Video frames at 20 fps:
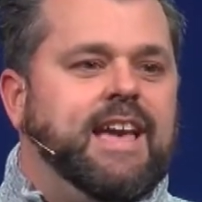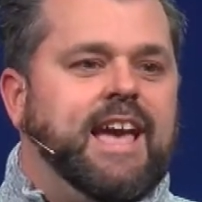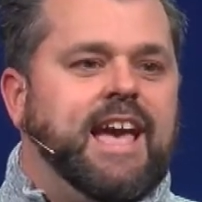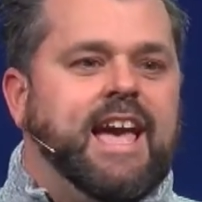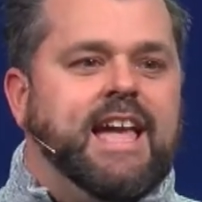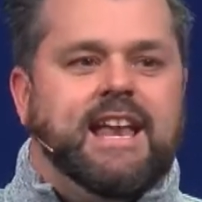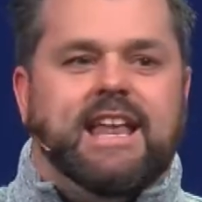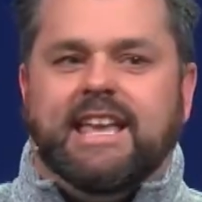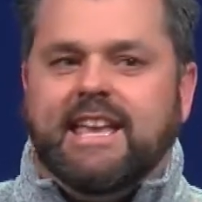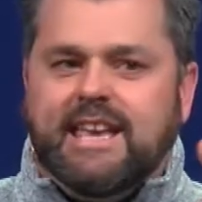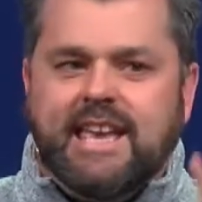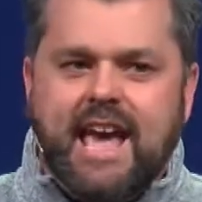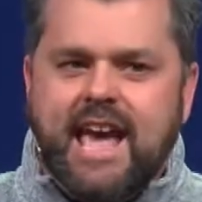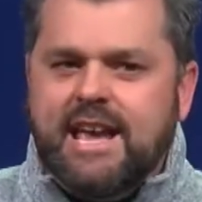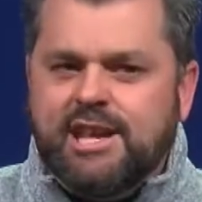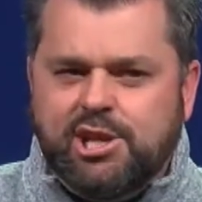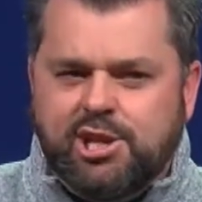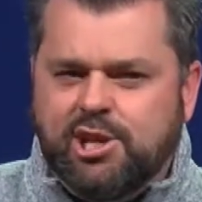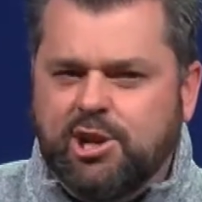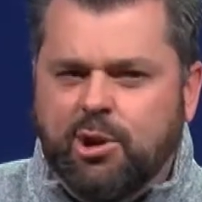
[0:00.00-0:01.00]
And in
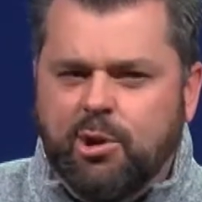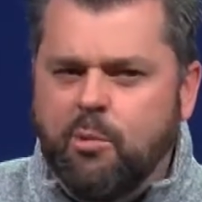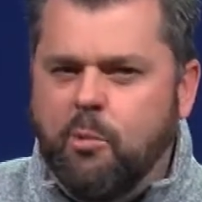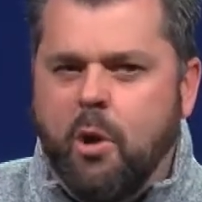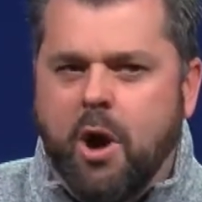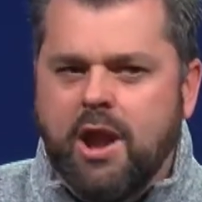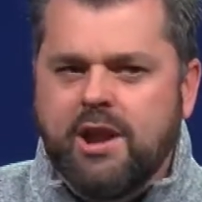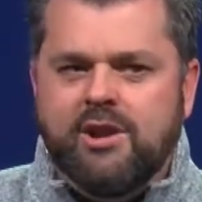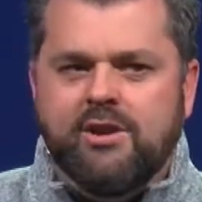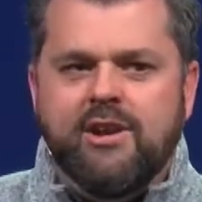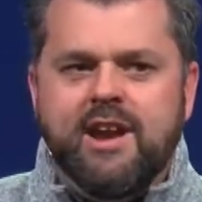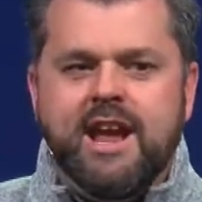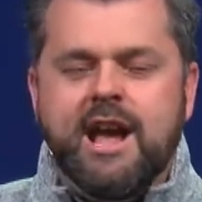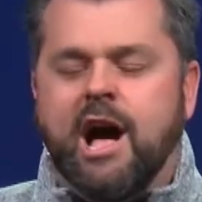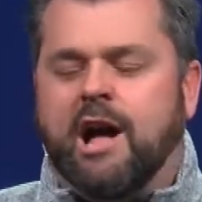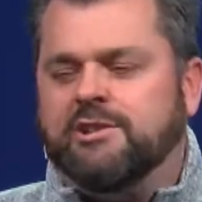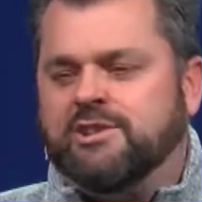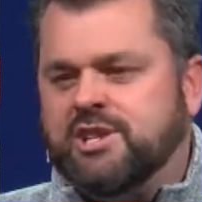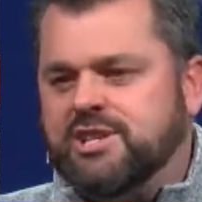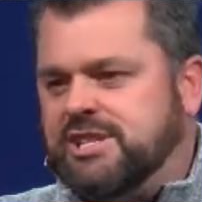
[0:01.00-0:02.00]
case you're wondering,
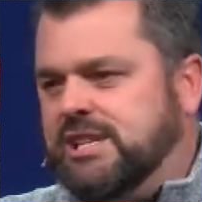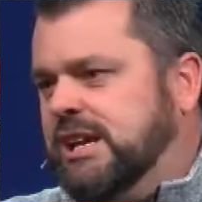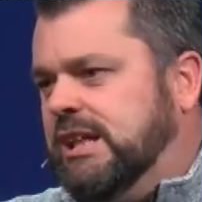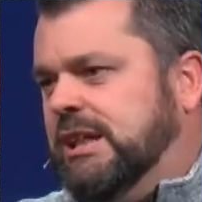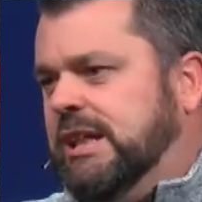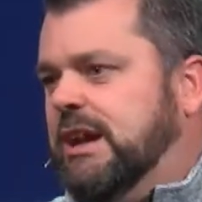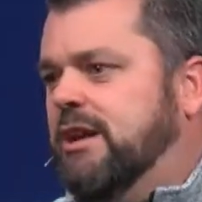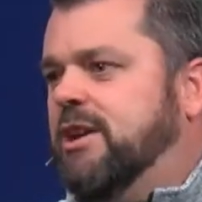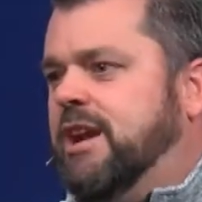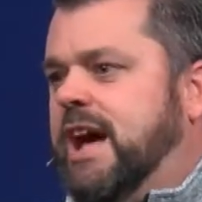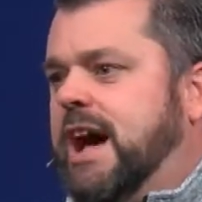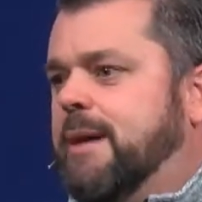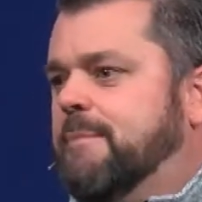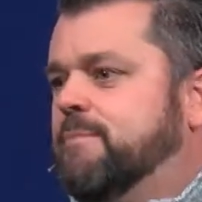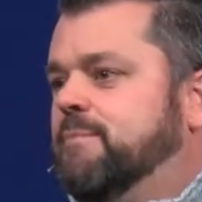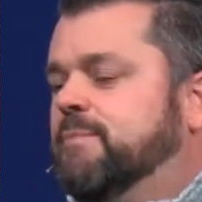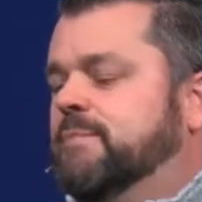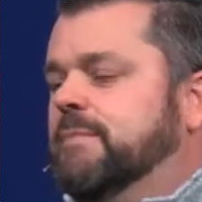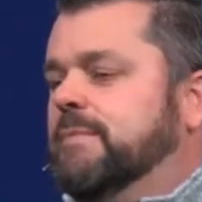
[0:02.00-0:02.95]
I'll just clear it up.